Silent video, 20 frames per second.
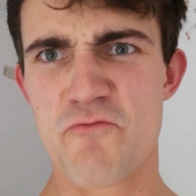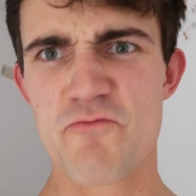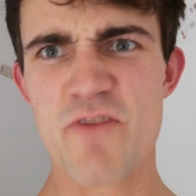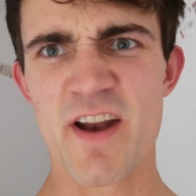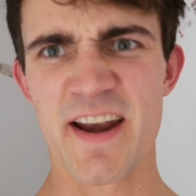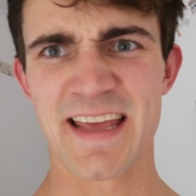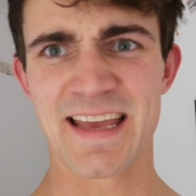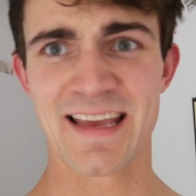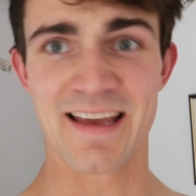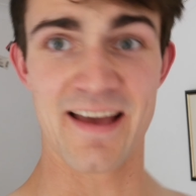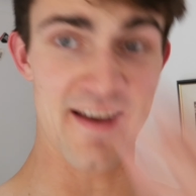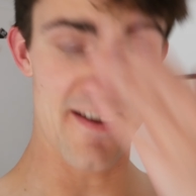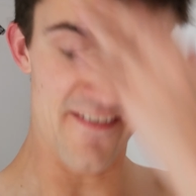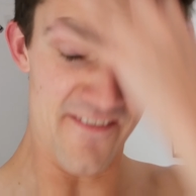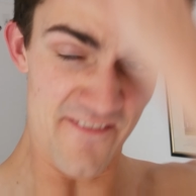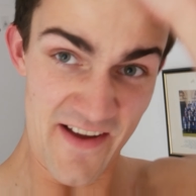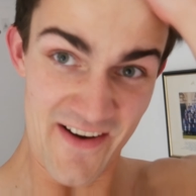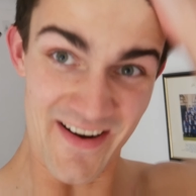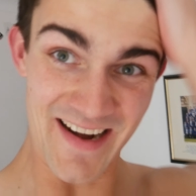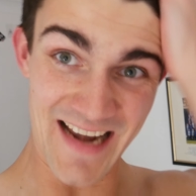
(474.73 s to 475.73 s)
running
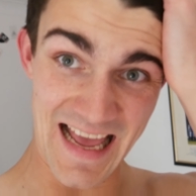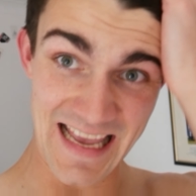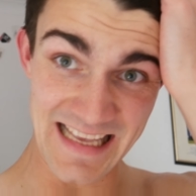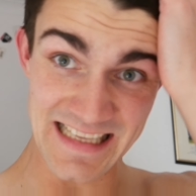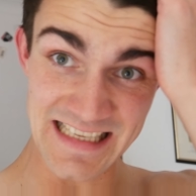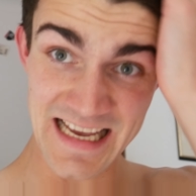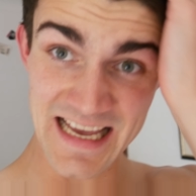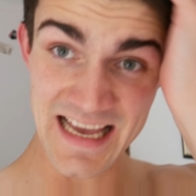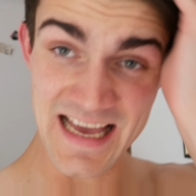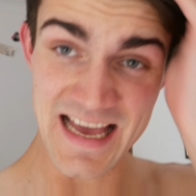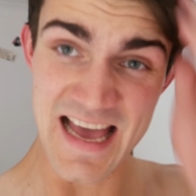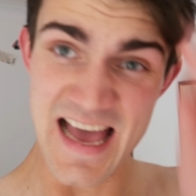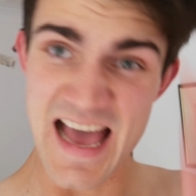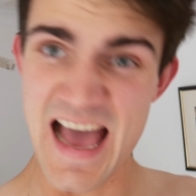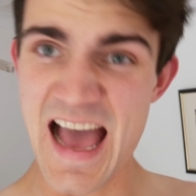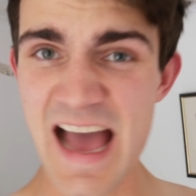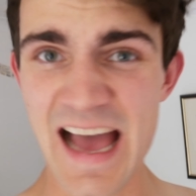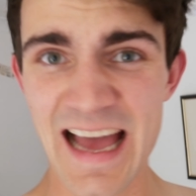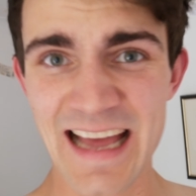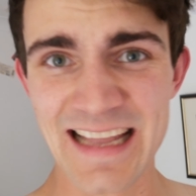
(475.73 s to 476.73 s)
very late
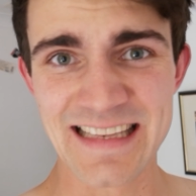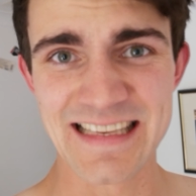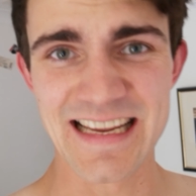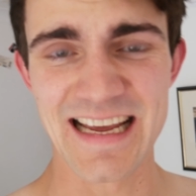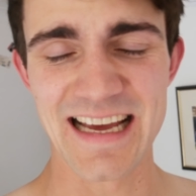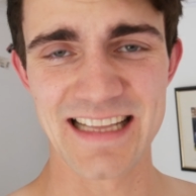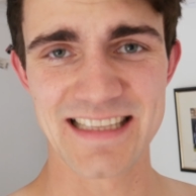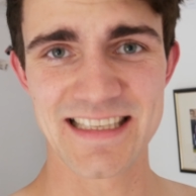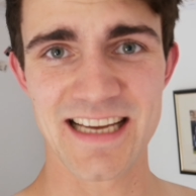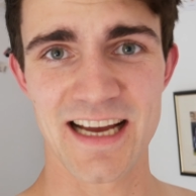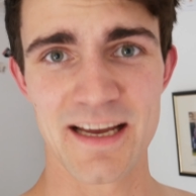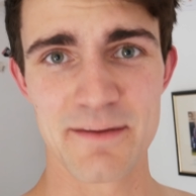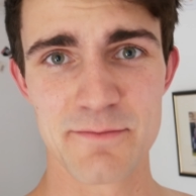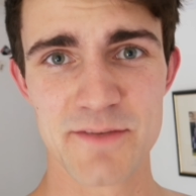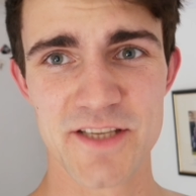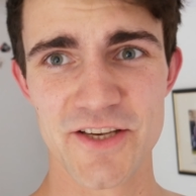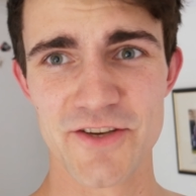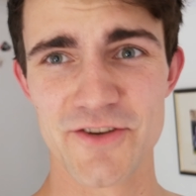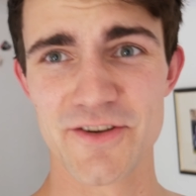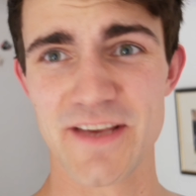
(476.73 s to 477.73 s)
and uh, time
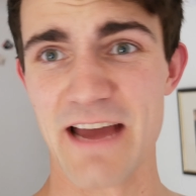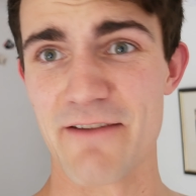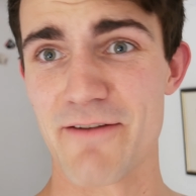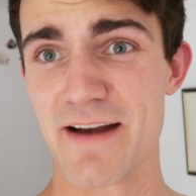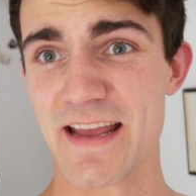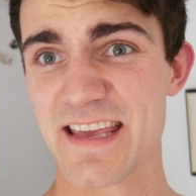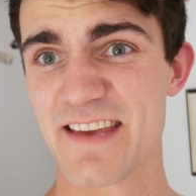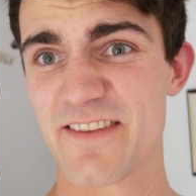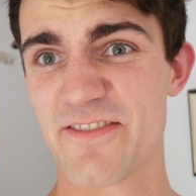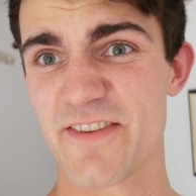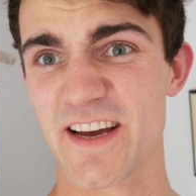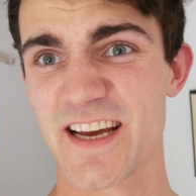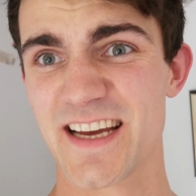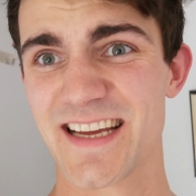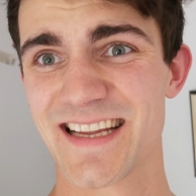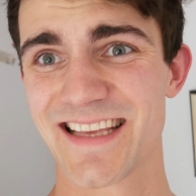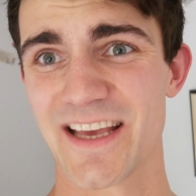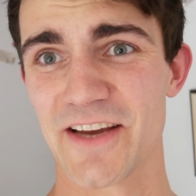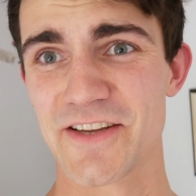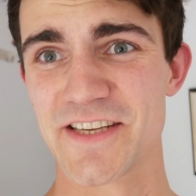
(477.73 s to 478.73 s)
to get ready for
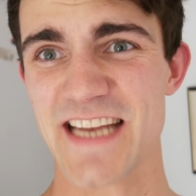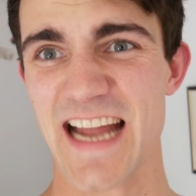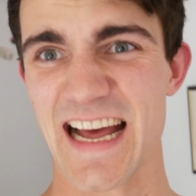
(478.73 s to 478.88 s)
going to